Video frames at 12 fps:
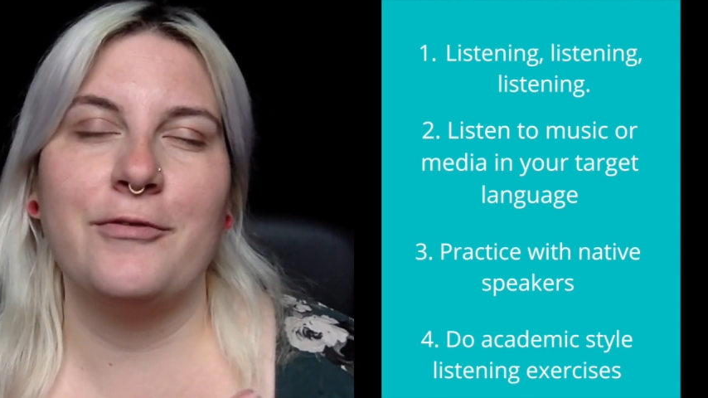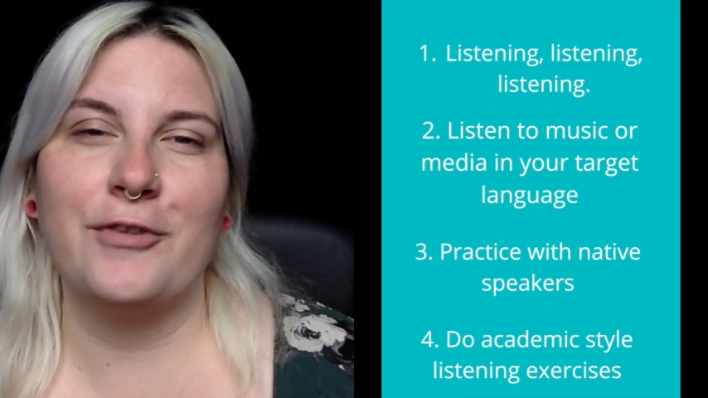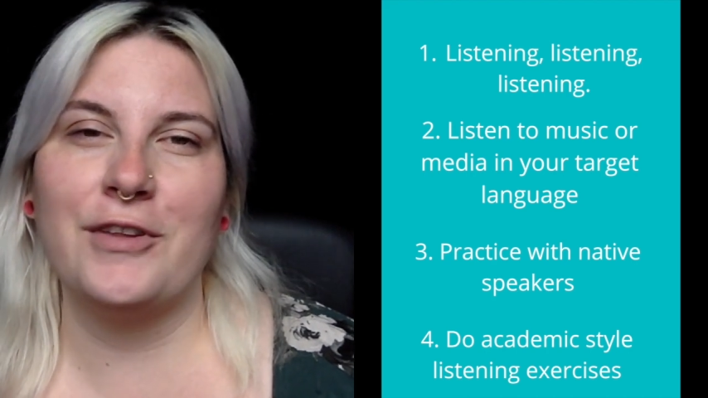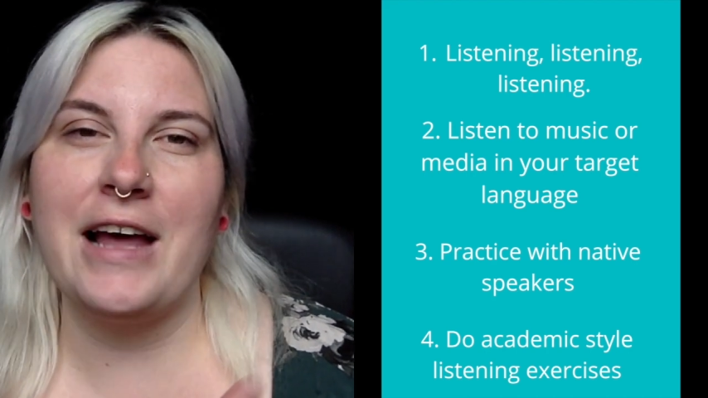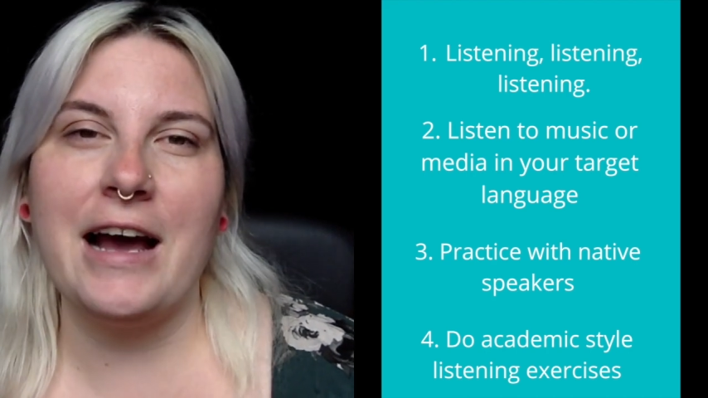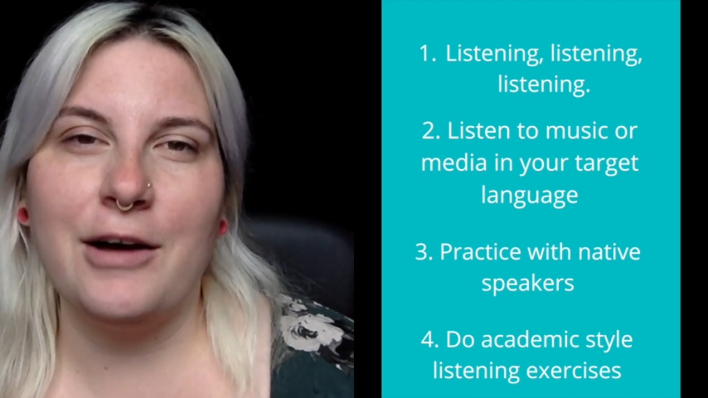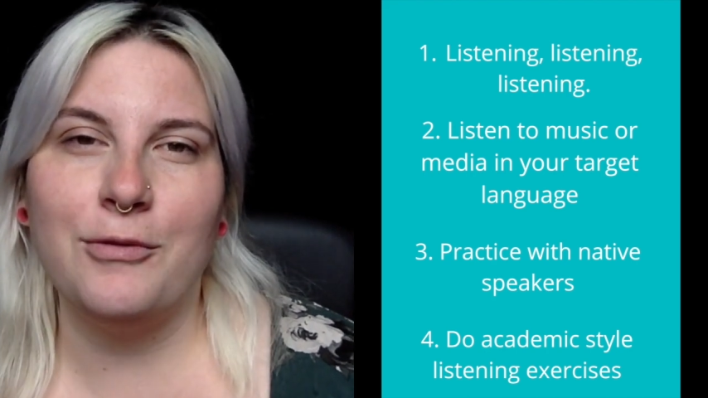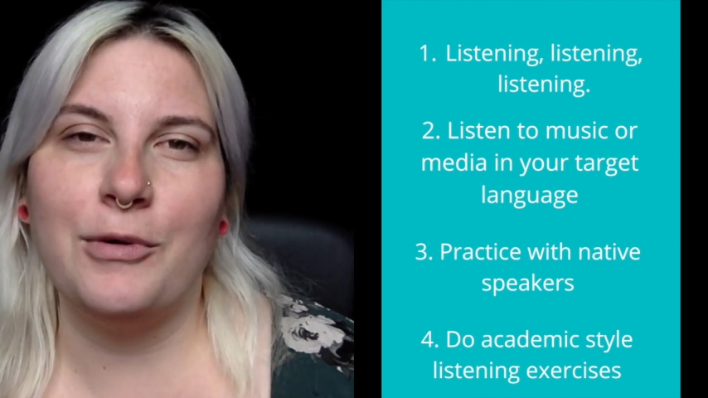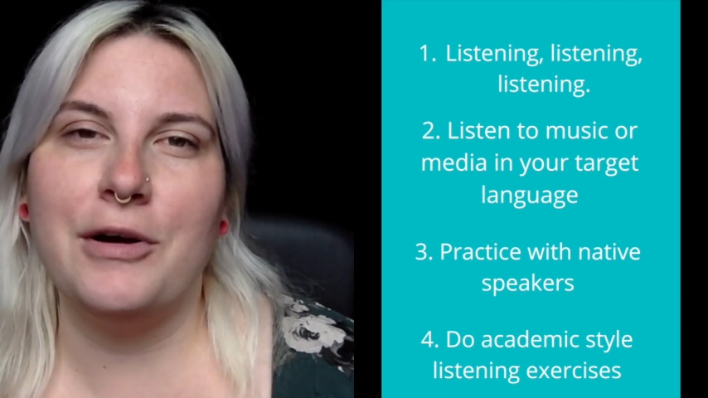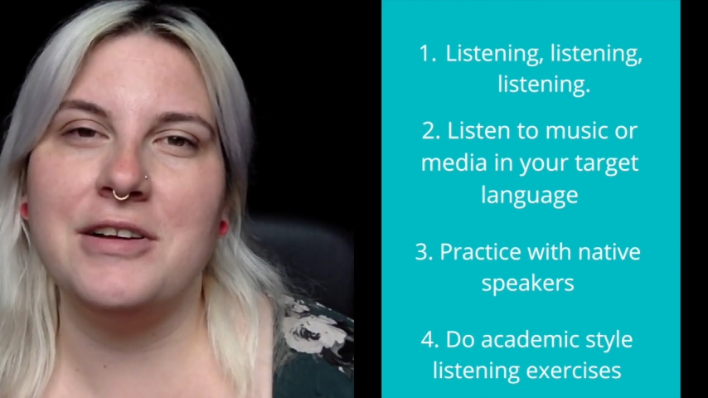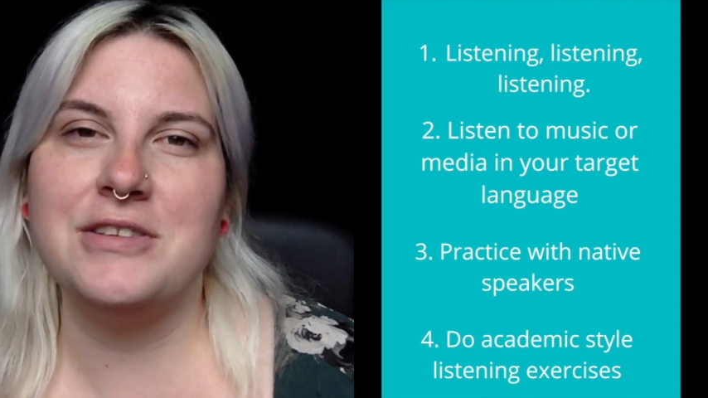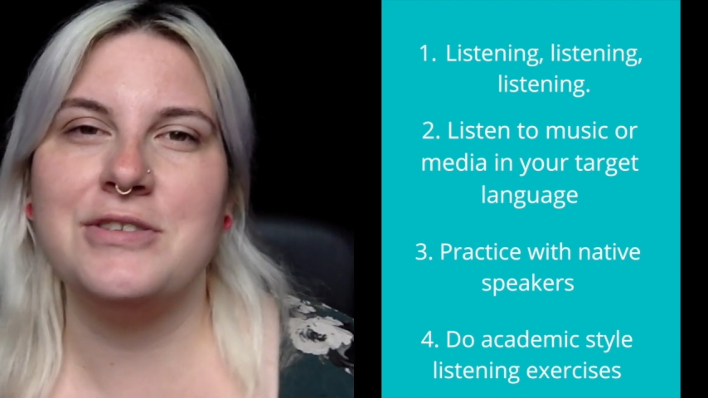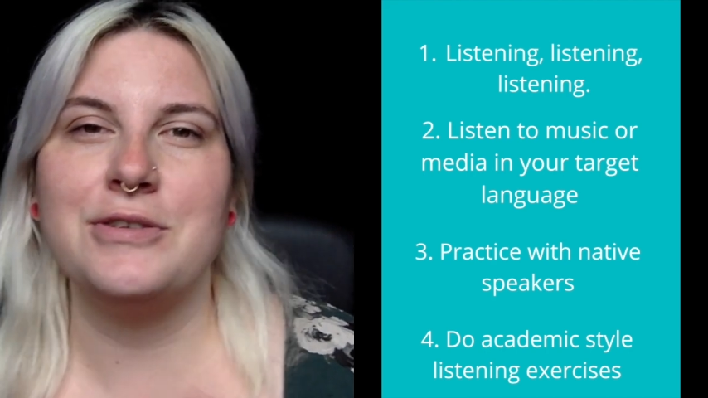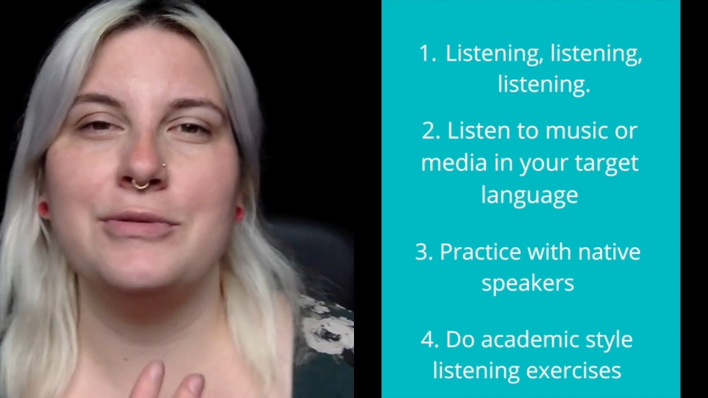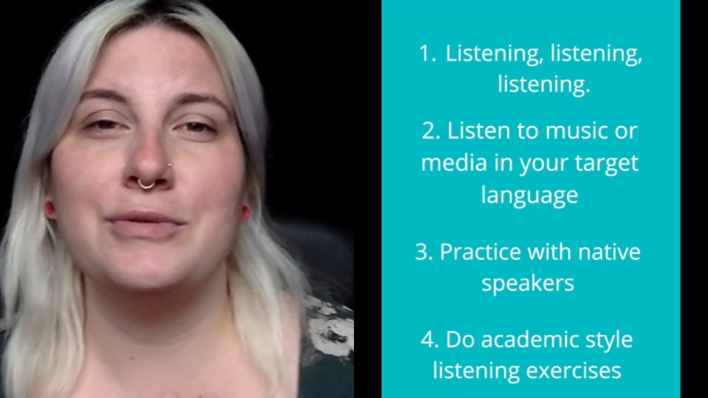for that was to